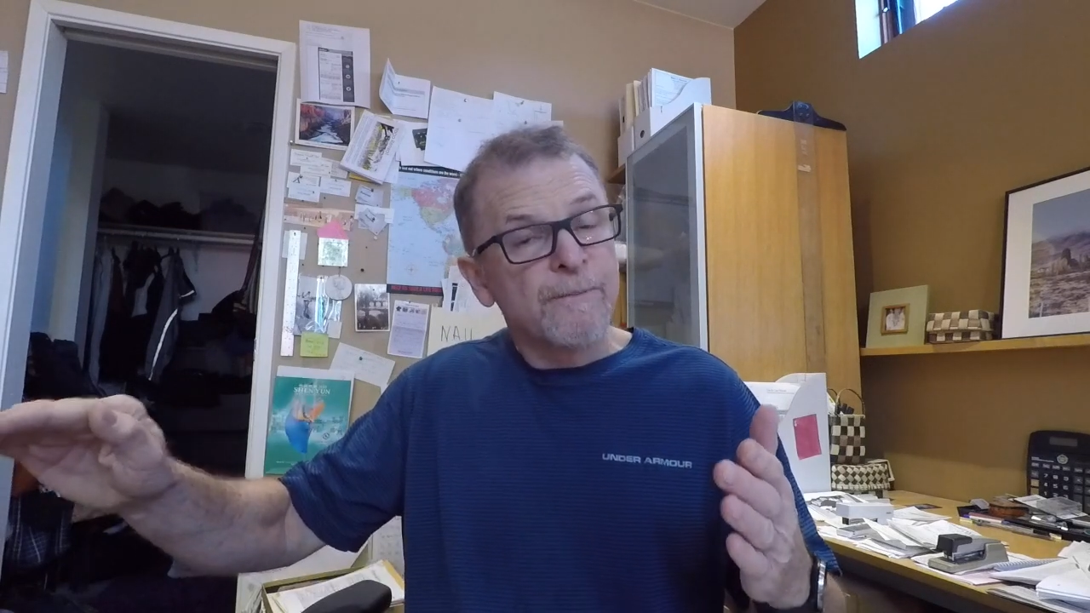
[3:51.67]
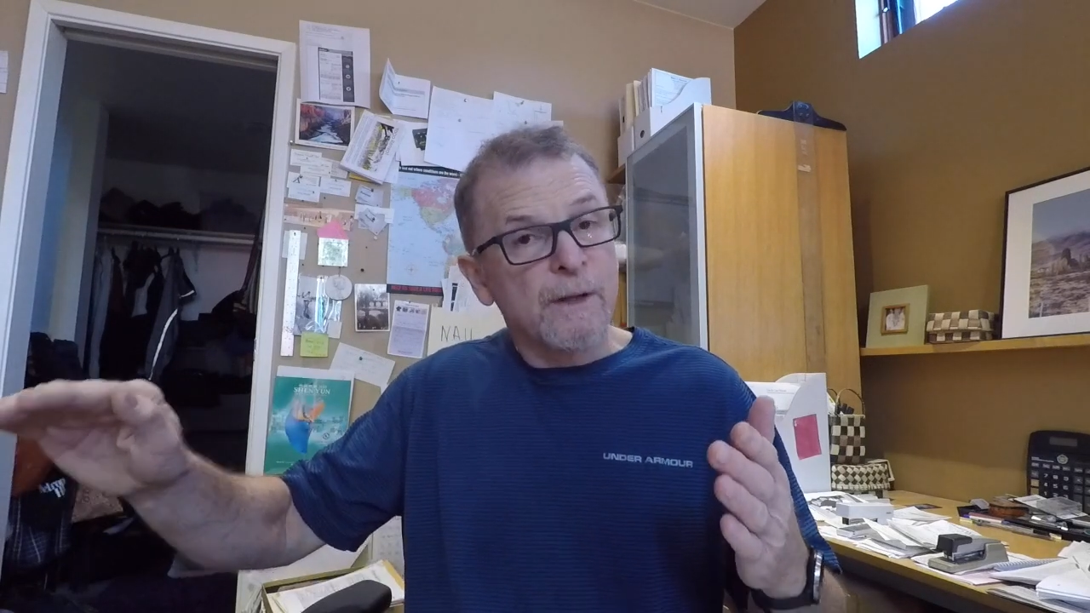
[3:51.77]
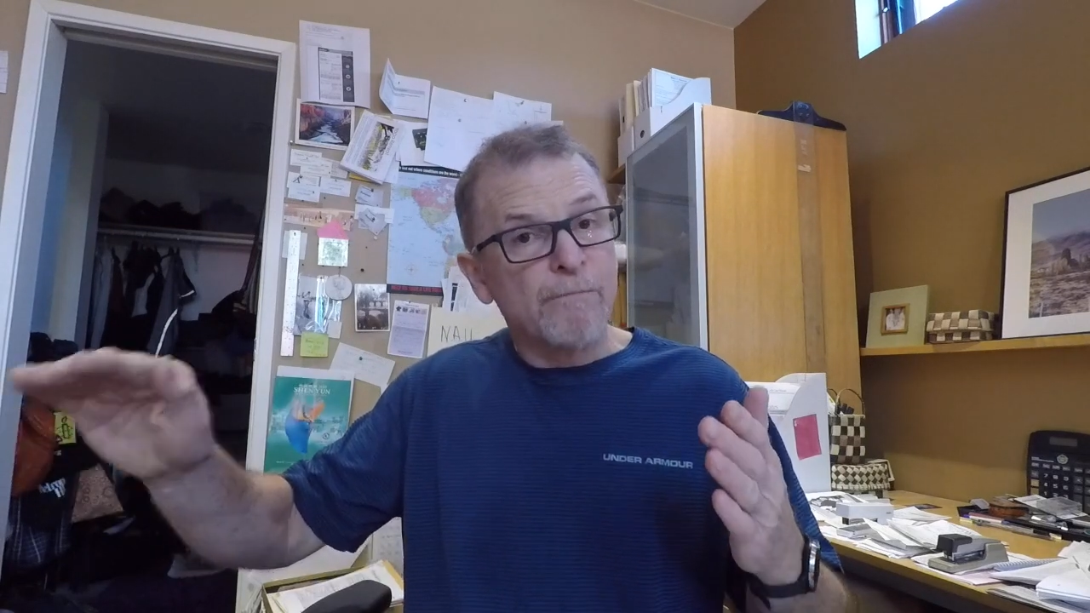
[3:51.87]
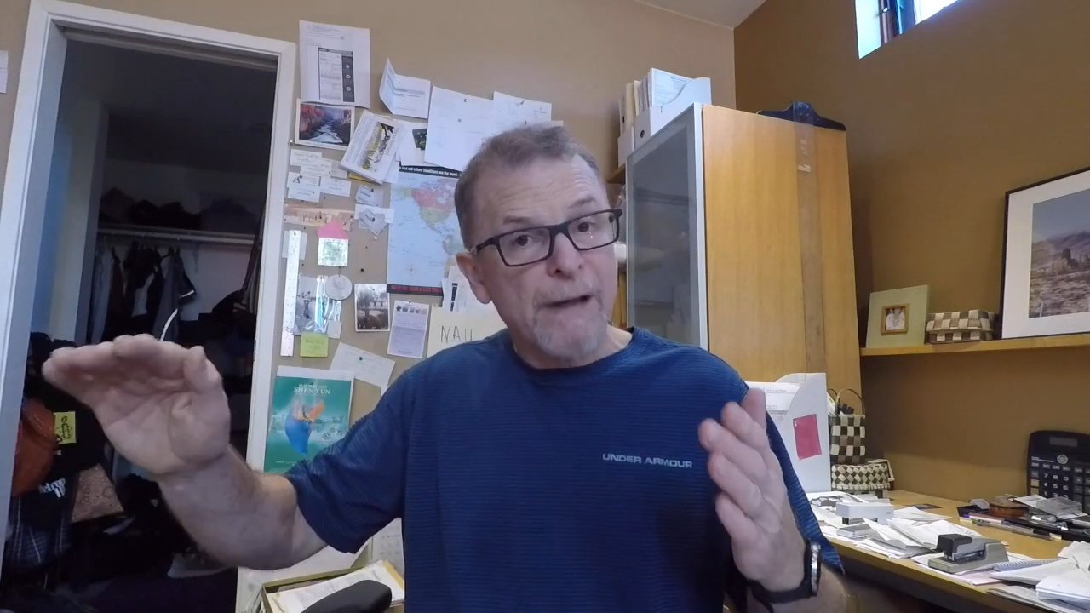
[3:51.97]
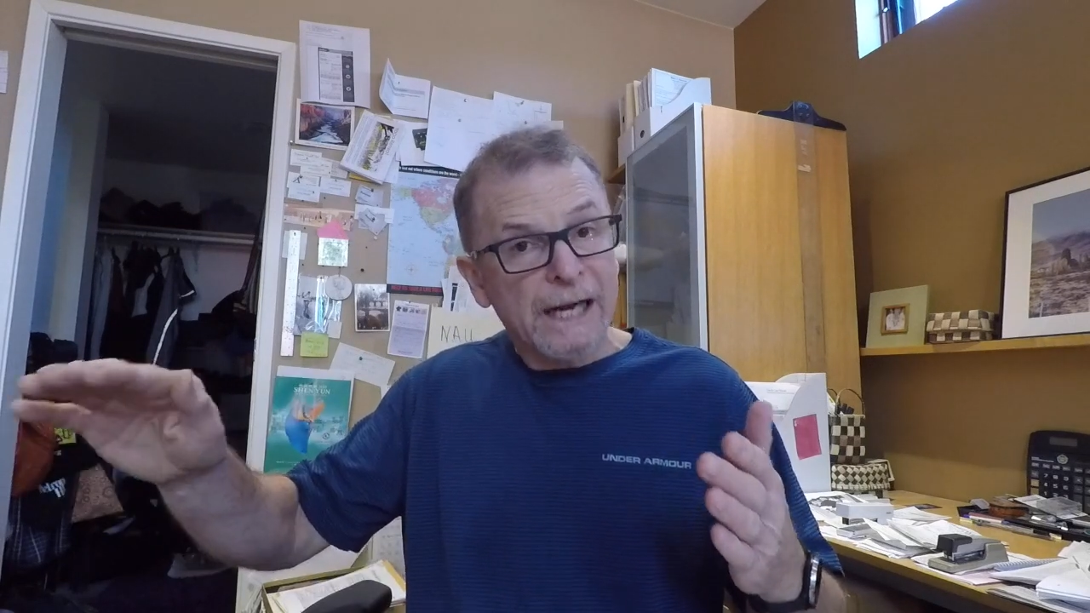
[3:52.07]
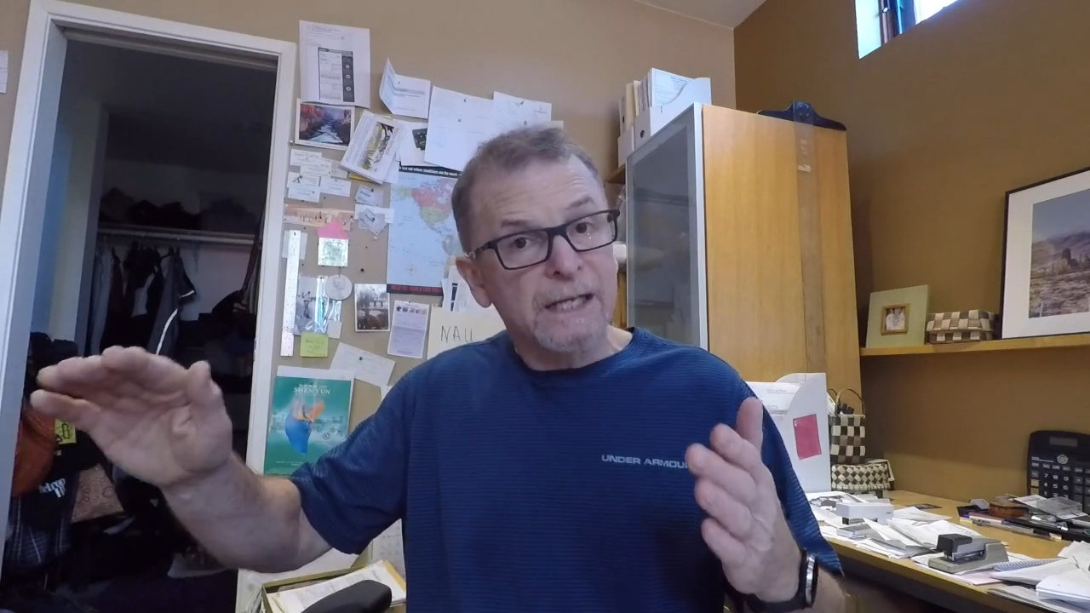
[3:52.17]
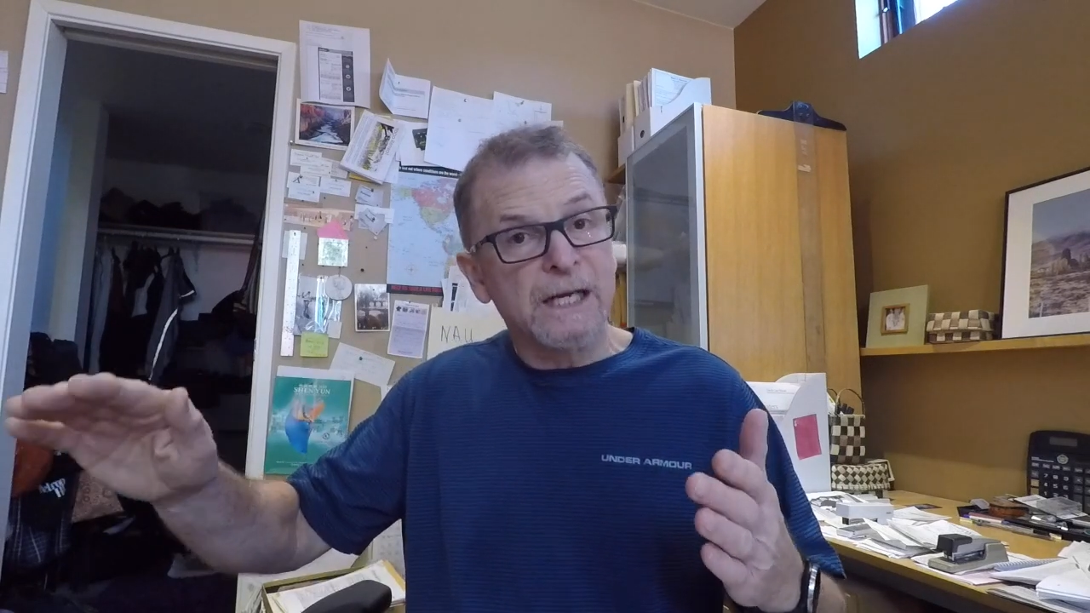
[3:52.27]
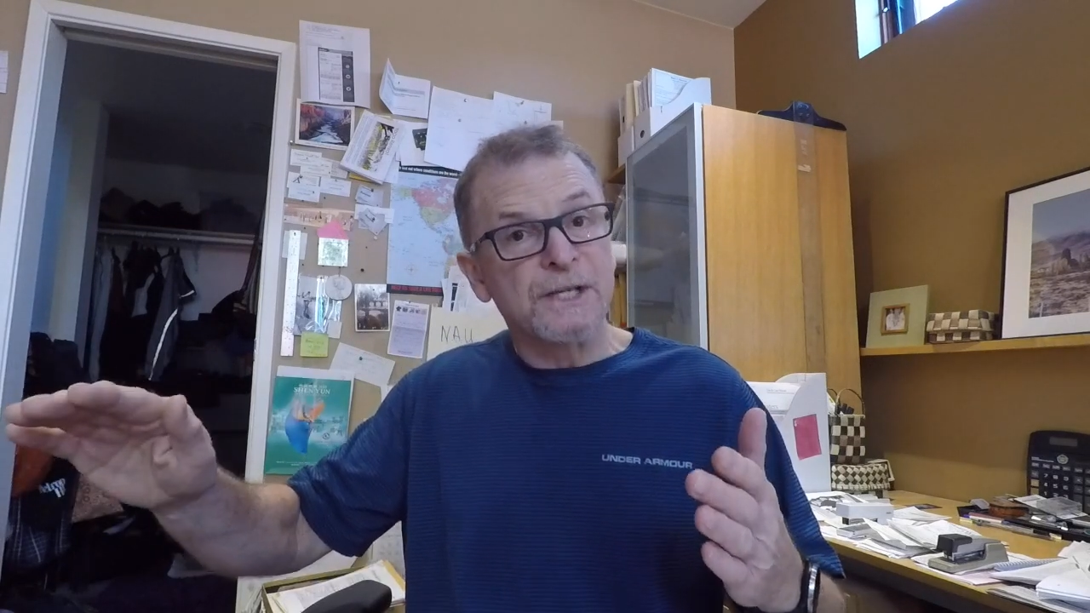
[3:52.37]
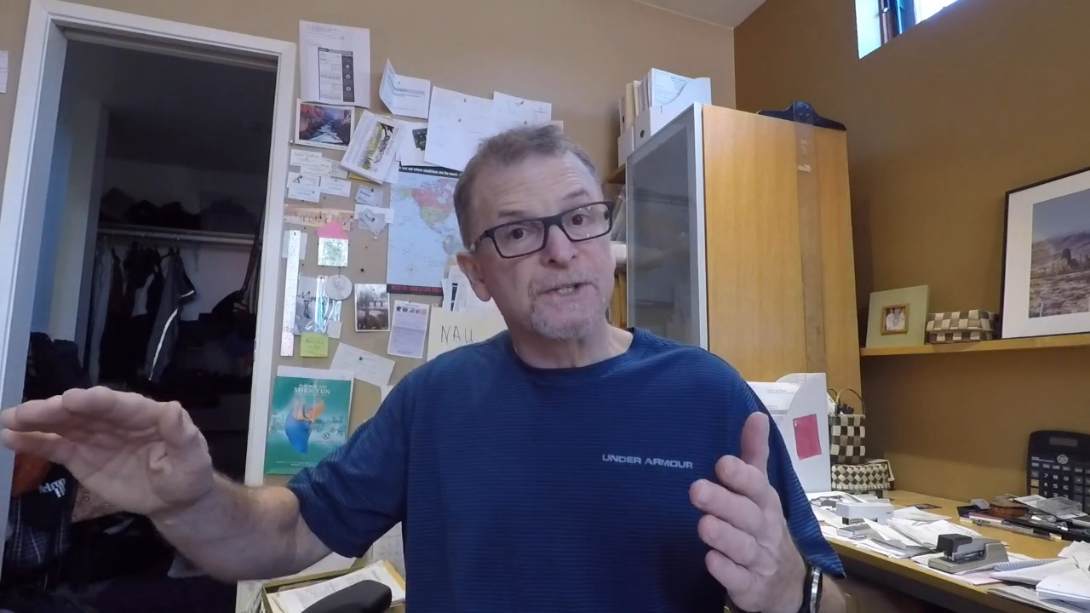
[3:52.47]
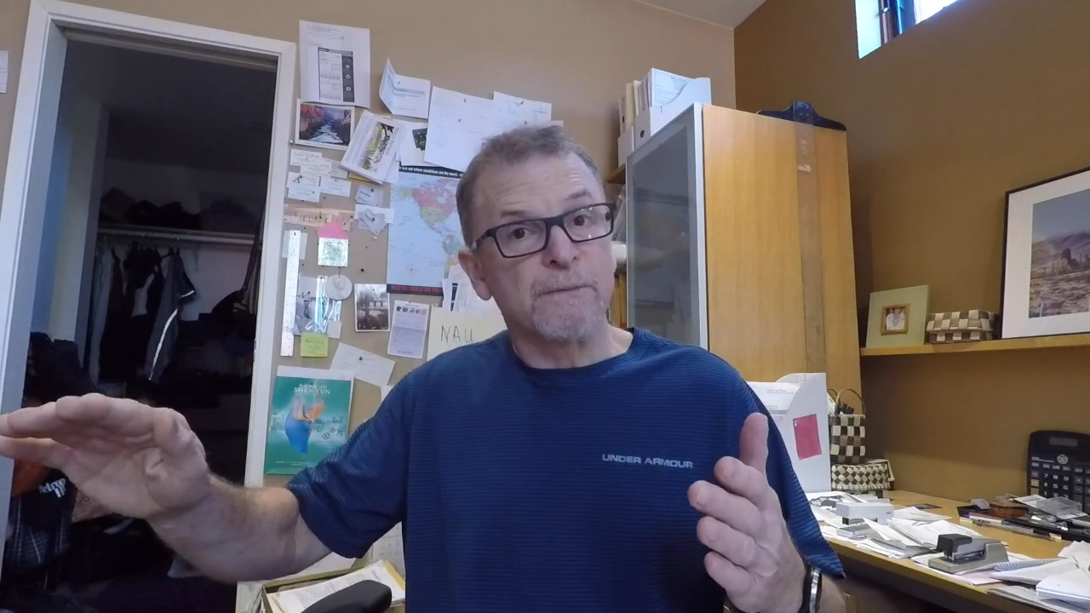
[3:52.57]

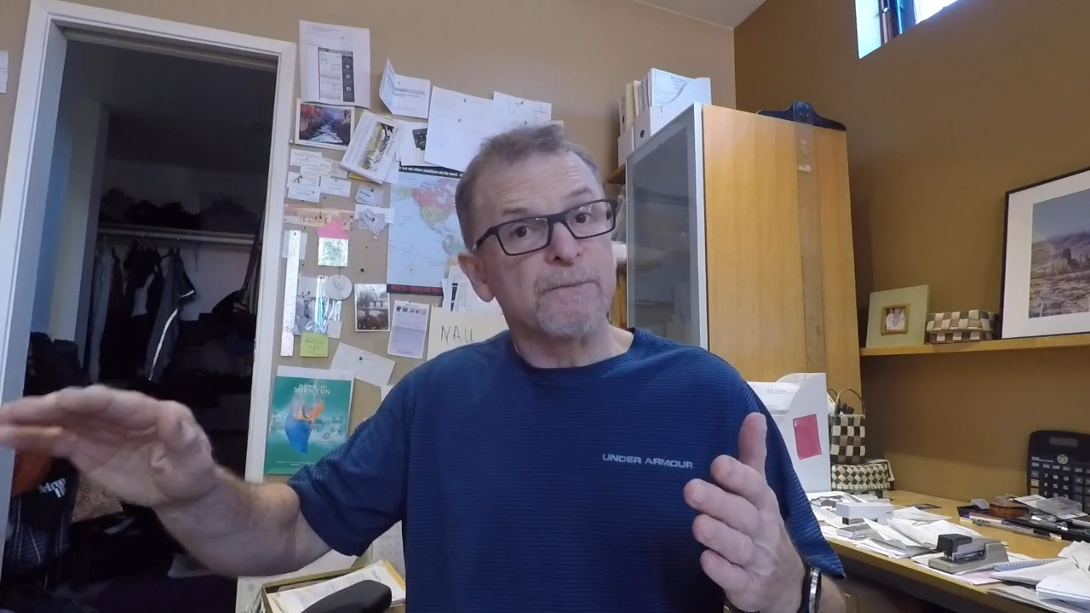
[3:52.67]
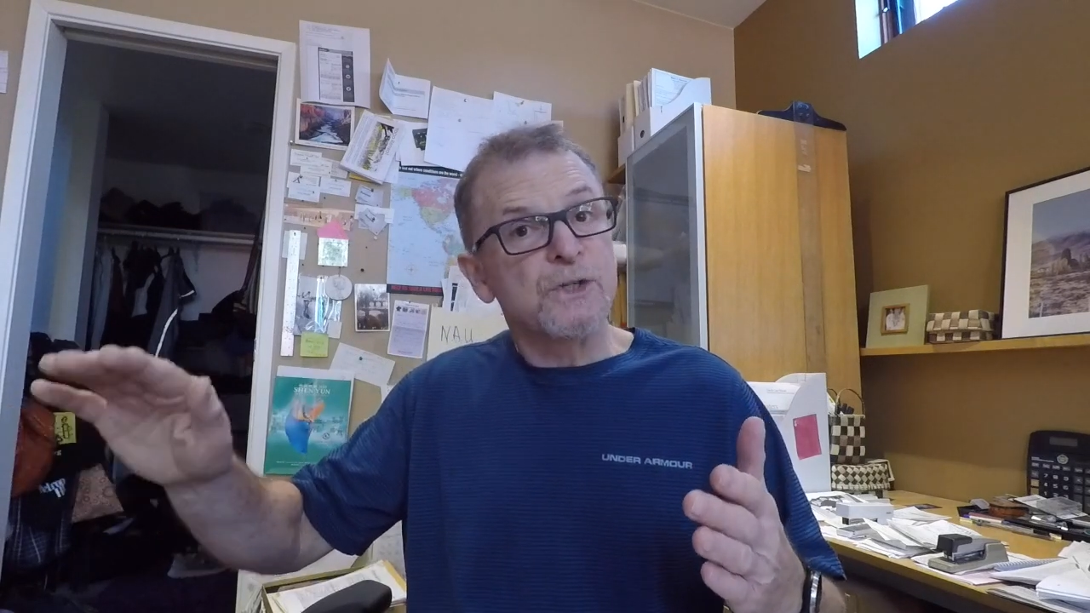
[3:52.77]
mechanism